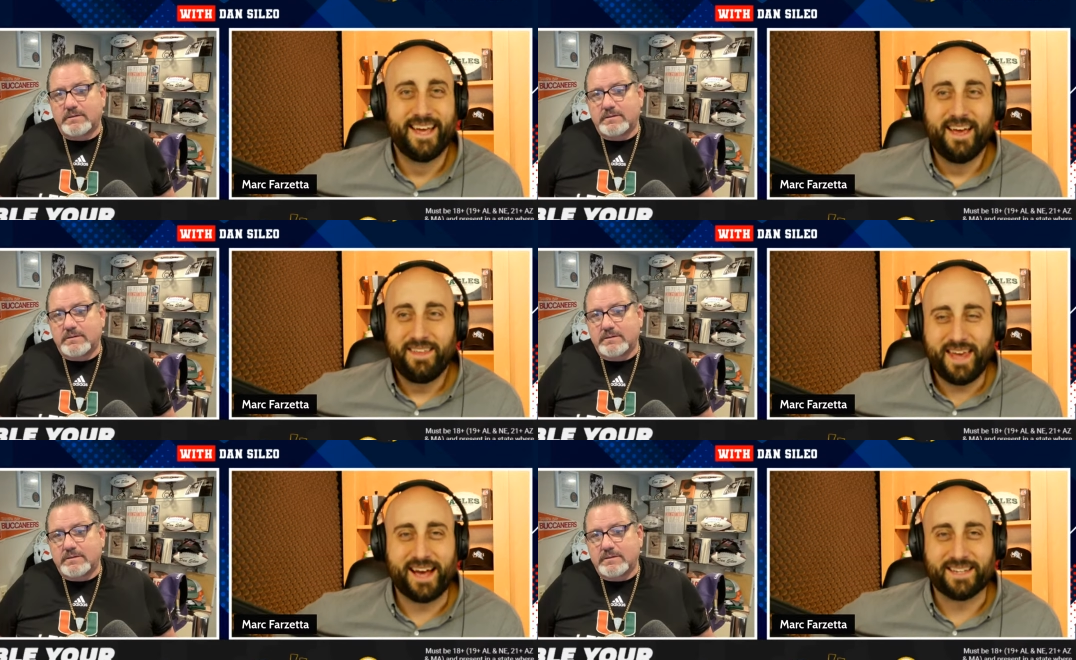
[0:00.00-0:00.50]

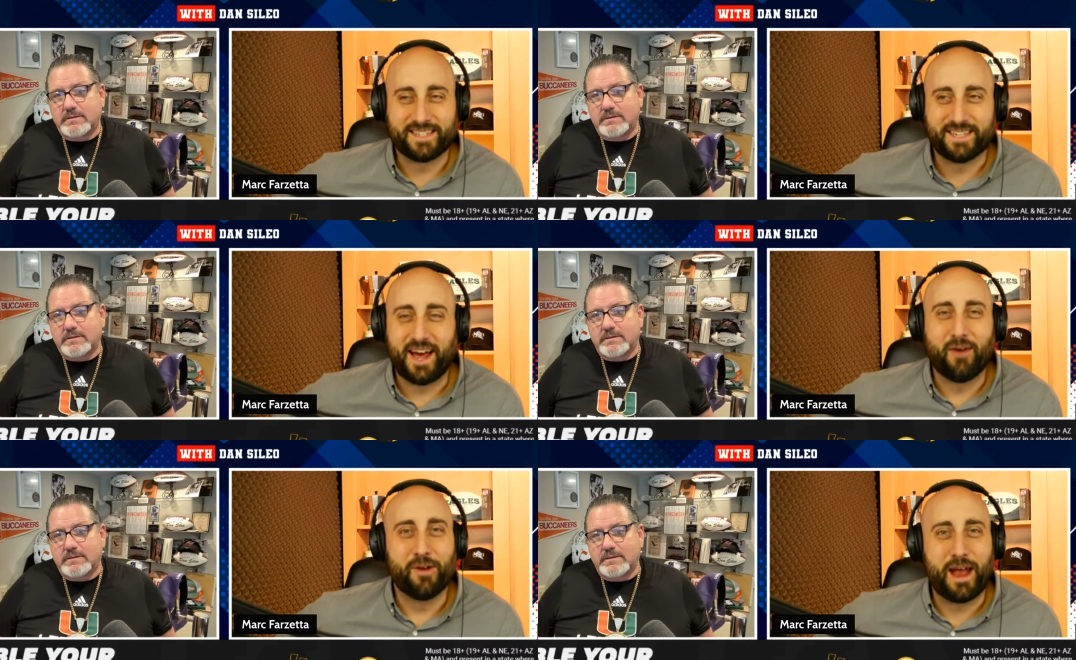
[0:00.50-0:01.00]
Speaker 1: yes,
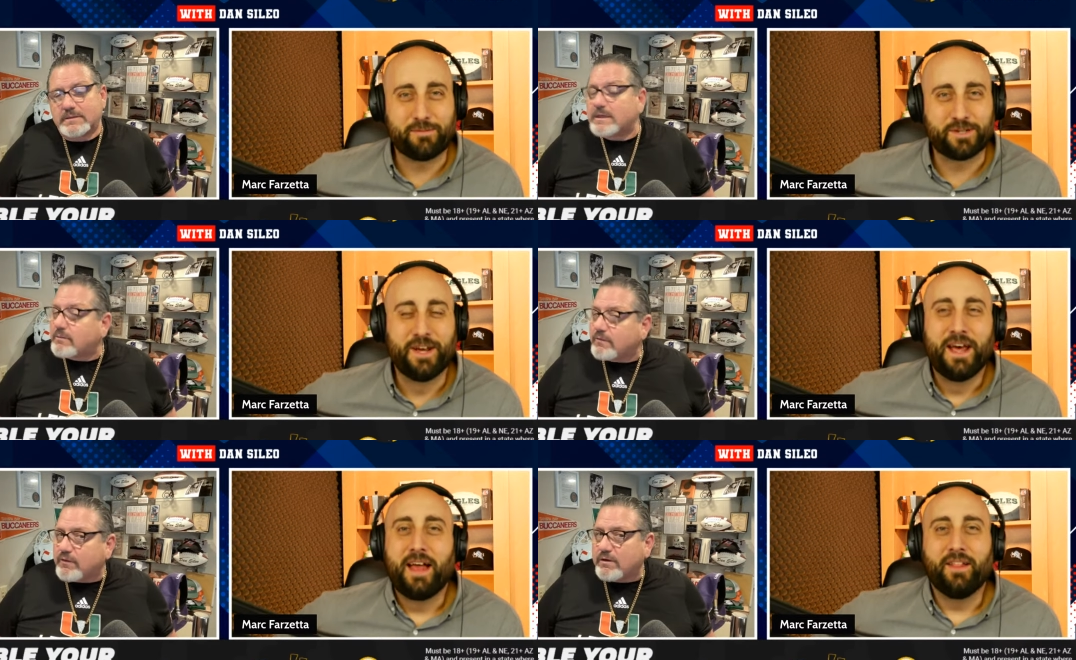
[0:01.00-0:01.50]
I would
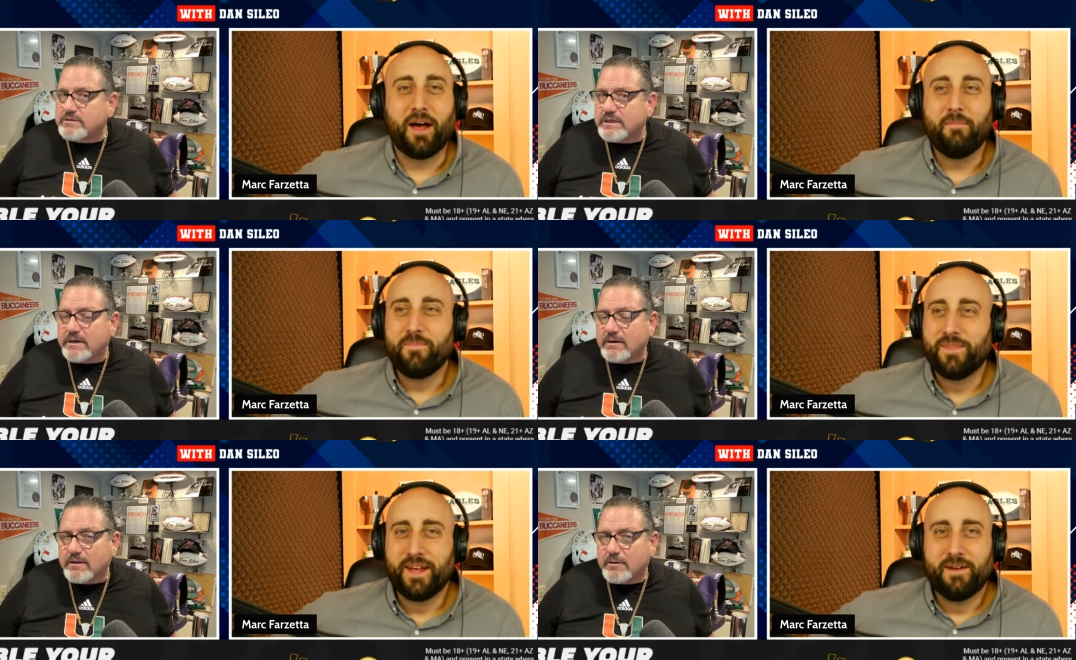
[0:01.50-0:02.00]
absolutely. I think we're
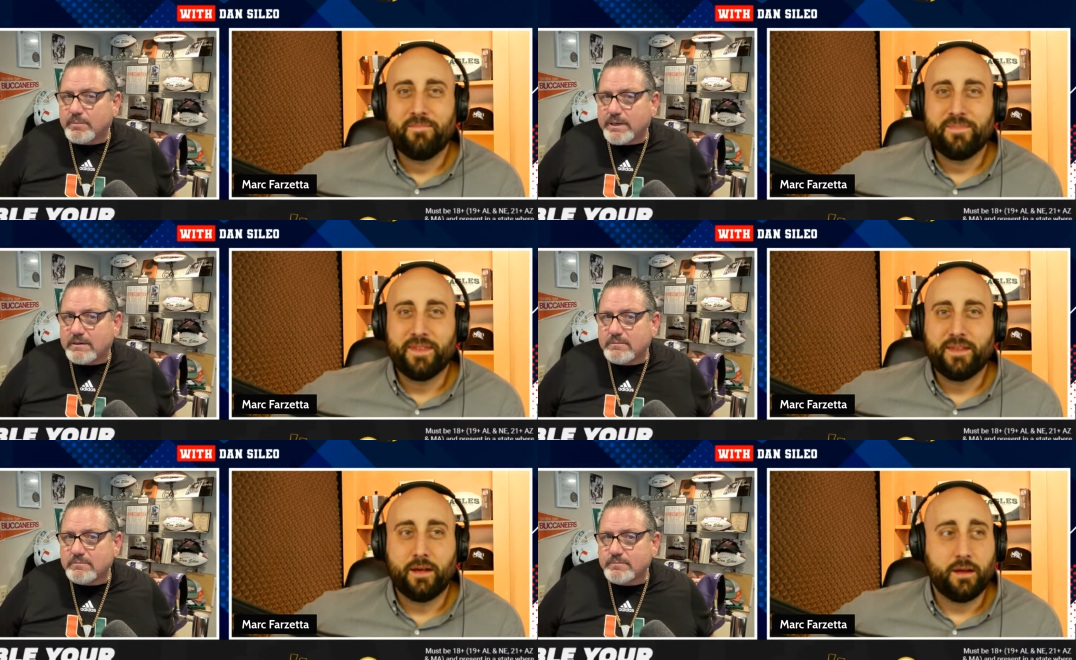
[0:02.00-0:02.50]
frozen here a little
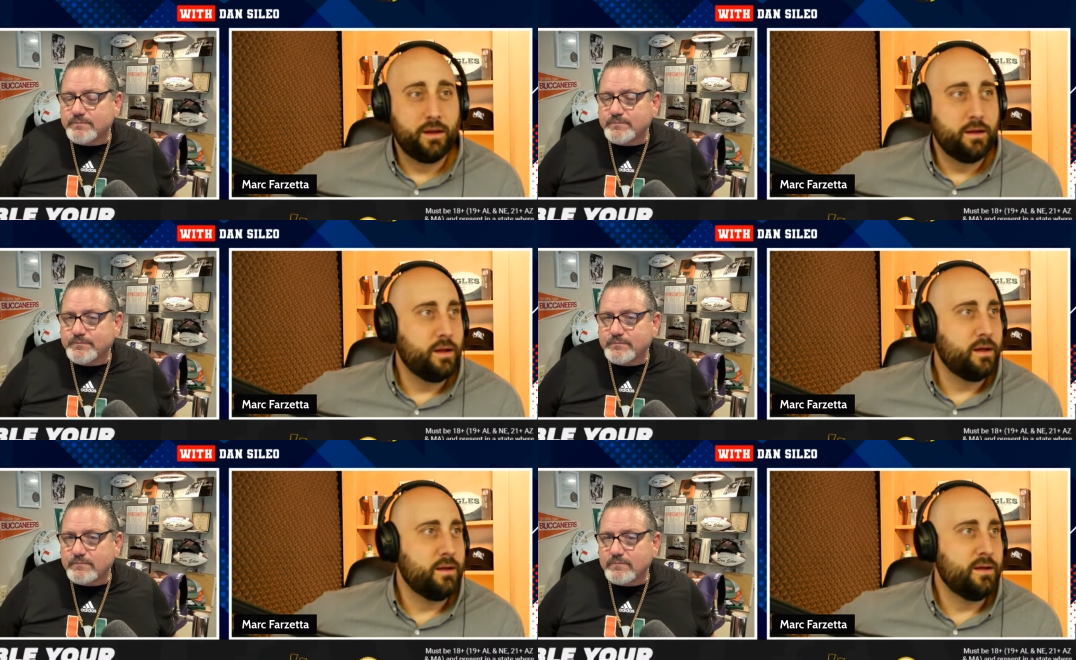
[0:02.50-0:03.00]
bit.
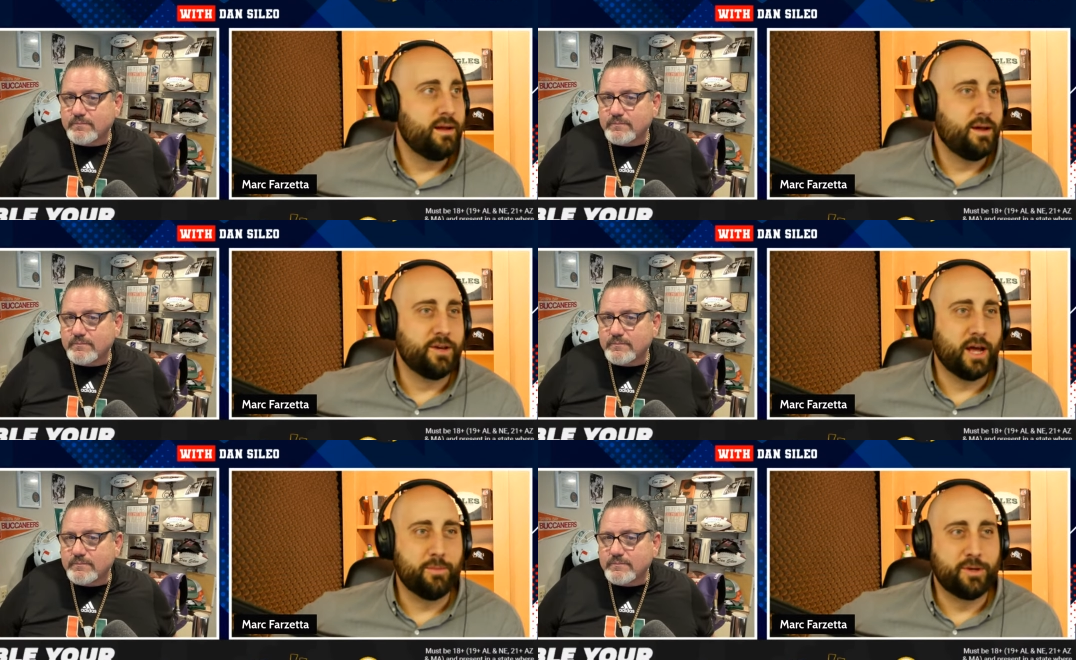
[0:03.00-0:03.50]
Oh, you
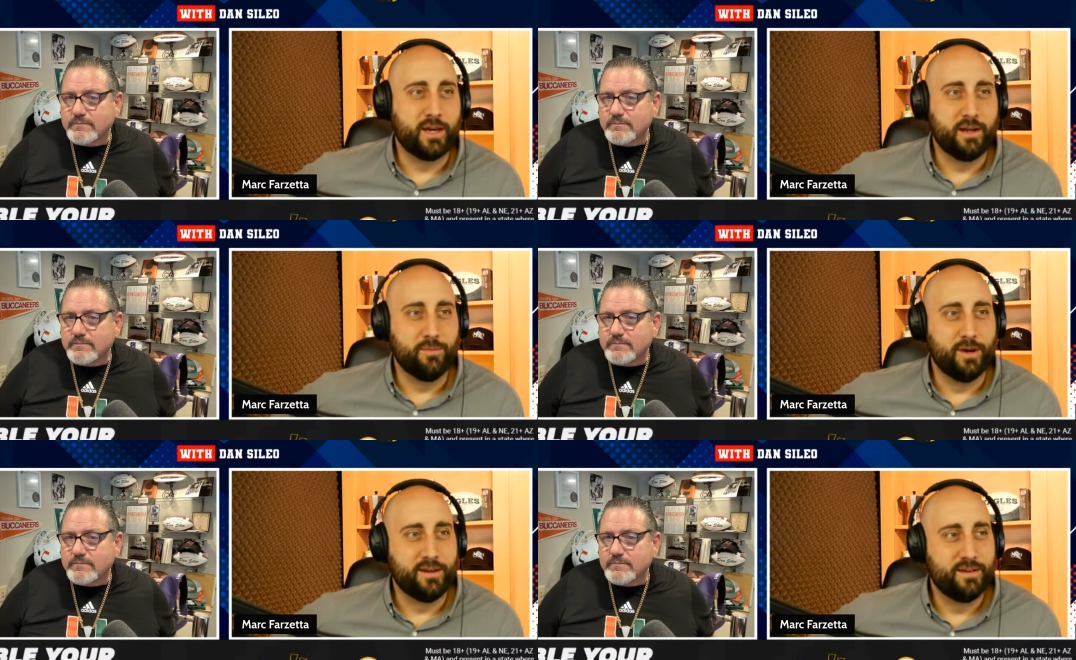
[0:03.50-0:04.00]
got to be kidding
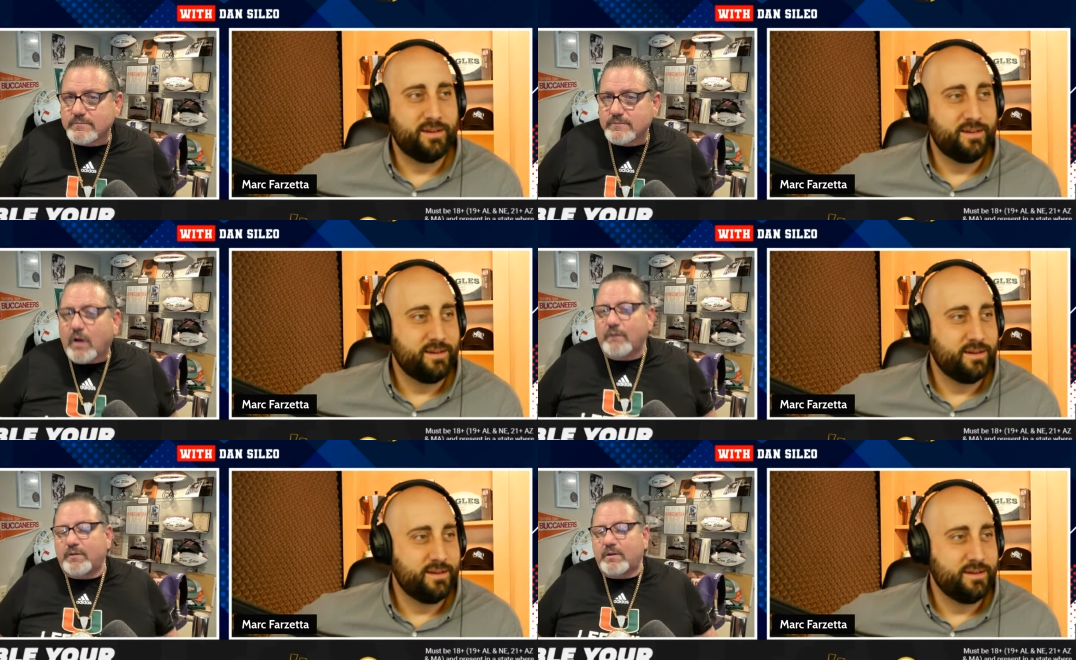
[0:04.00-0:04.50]
me.
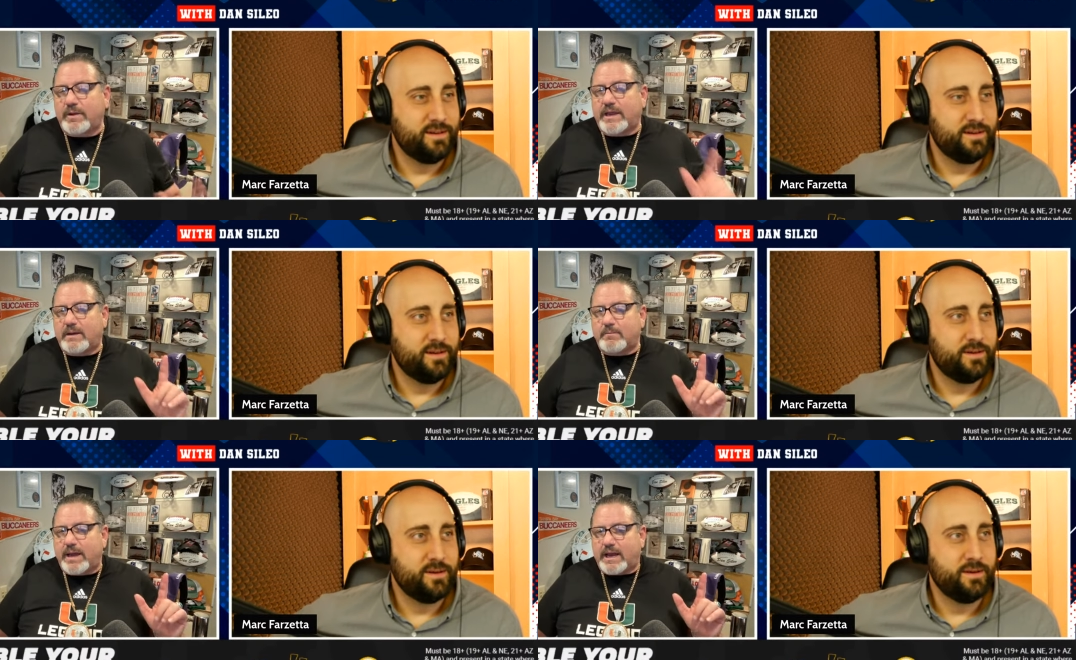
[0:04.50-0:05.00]
Speaker 2: Hopefully, we
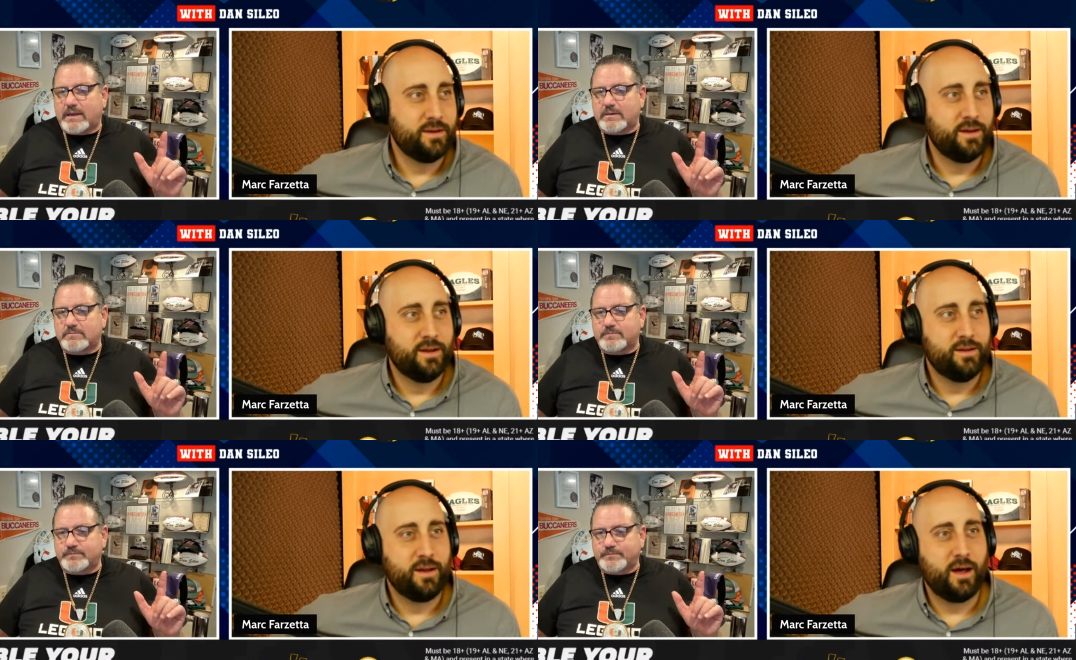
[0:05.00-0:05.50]
get him back.
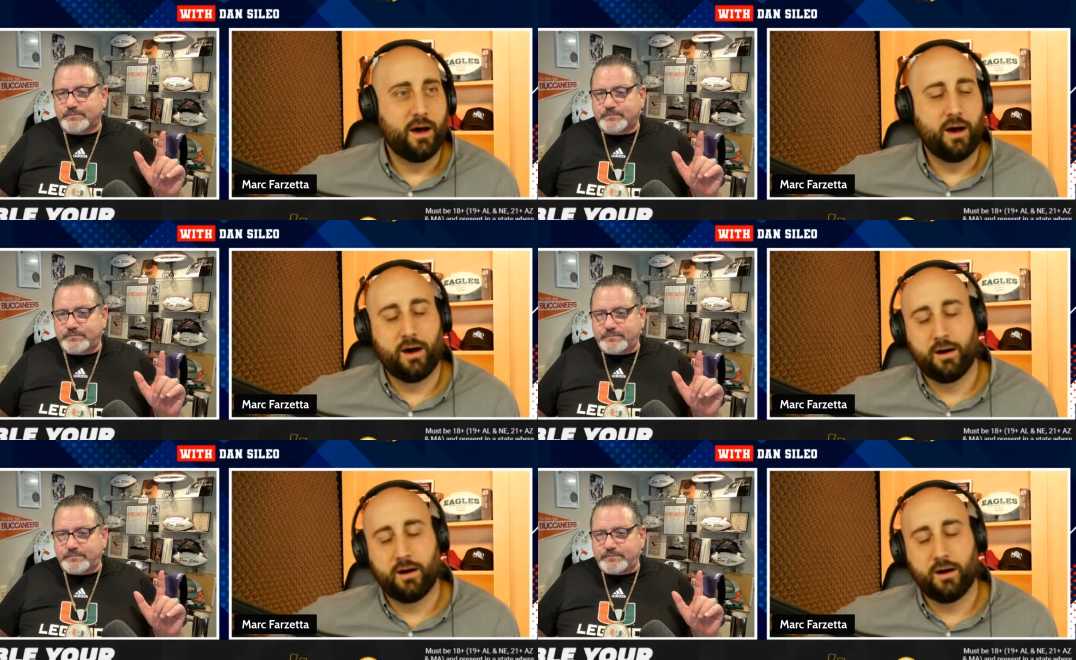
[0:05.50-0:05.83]
Oh,